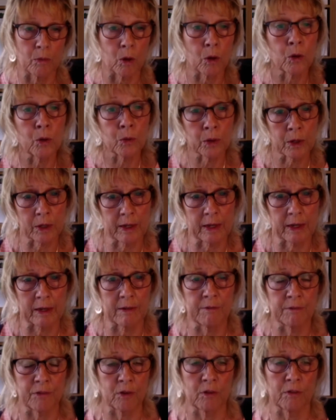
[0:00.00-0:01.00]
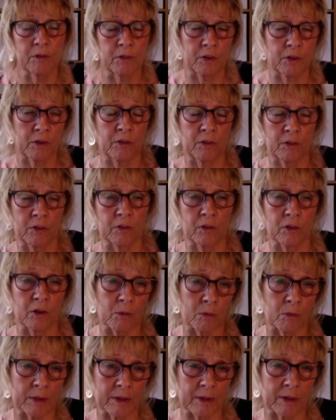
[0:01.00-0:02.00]
who can get involved to
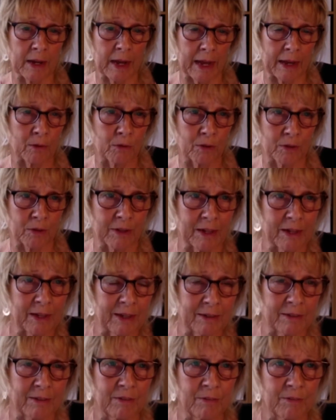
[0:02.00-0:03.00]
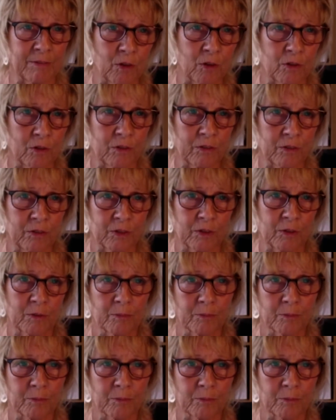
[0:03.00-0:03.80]
start with, and how do they get involved?